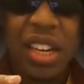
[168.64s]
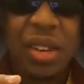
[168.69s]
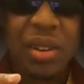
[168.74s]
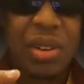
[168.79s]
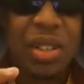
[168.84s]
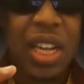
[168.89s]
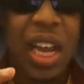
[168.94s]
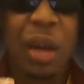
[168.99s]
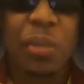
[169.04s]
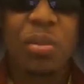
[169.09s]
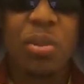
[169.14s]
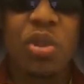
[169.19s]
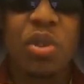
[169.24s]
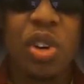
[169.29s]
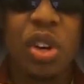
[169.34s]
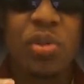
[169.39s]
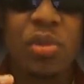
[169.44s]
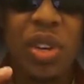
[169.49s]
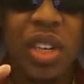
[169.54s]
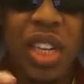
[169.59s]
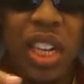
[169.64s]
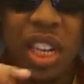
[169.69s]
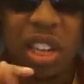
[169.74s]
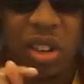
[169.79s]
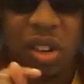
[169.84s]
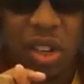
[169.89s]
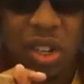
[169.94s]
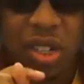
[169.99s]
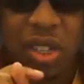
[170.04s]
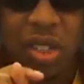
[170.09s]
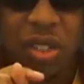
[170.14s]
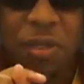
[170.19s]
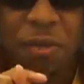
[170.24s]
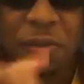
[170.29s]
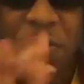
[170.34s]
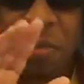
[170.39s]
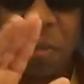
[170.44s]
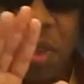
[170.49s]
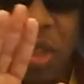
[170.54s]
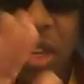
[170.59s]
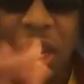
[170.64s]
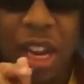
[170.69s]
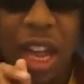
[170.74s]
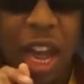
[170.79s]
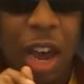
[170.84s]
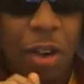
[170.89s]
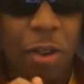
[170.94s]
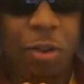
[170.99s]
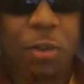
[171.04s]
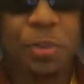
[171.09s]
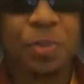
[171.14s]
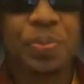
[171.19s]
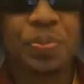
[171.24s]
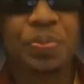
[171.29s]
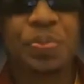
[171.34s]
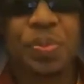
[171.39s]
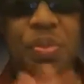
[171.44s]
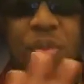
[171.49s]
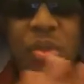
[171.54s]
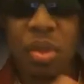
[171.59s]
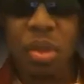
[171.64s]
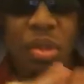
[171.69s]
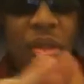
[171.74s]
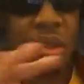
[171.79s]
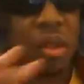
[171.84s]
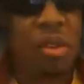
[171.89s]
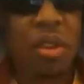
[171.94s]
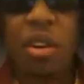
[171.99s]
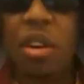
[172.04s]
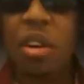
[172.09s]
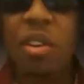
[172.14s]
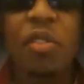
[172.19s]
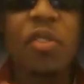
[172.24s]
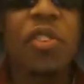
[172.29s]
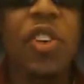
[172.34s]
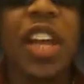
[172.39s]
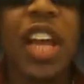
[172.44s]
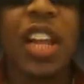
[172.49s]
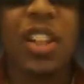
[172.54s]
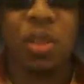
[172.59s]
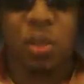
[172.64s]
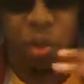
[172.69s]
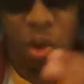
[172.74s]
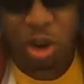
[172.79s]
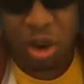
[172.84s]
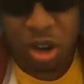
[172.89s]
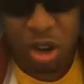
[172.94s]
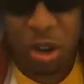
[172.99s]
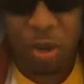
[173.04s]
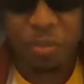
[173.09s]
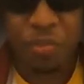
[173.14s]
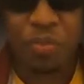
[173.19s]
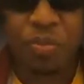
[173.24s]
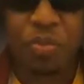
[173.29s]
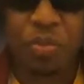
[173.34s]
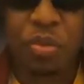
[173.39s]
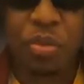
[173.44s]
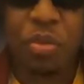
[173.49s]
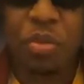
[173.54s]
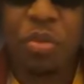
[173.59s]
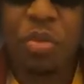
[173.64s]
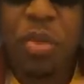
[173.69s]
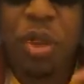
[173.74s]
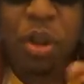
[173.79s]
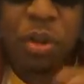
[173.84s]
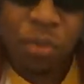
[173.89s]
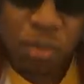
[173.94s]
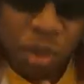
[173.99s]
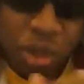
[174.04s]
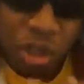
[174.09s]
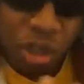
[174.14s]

it was absolutely ridiculous. Now, forget the World Cup the